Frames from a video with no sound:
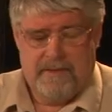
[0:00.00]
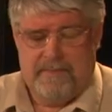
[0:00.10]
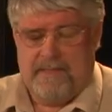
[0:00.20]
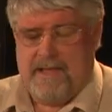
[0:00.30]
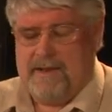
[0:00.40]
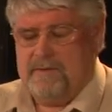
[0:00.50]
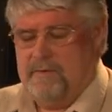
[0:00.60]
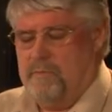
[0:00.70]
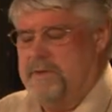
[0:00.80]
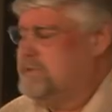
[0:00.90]
that
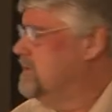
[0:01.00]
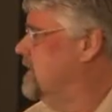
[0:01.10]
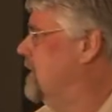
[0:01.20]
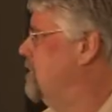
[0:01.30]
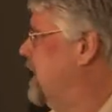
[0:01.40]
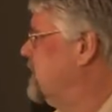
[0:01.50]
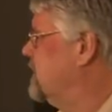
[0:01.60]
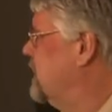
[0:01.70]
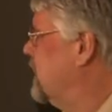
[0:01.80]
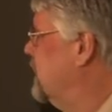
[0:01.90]
which
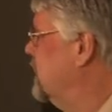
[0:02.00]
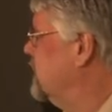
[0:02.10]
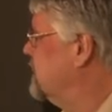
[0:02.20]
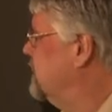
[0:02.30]
combustion occurs.